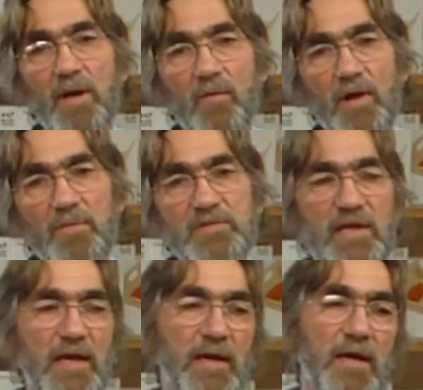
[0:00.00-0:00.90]
What I'm
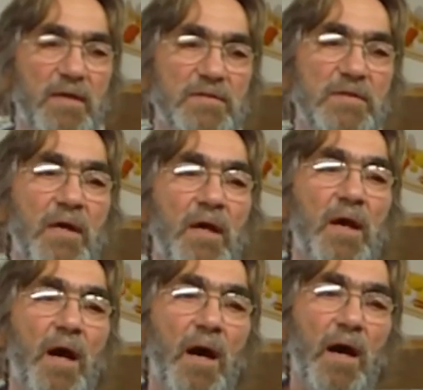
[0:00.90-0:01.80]
saying is
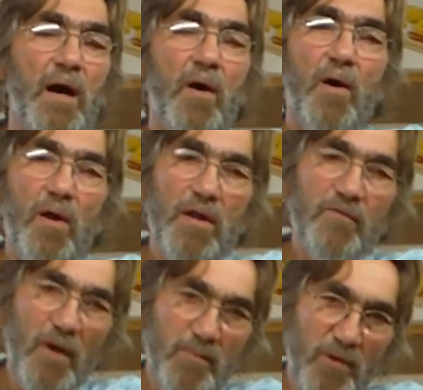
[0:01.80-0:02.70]
all of our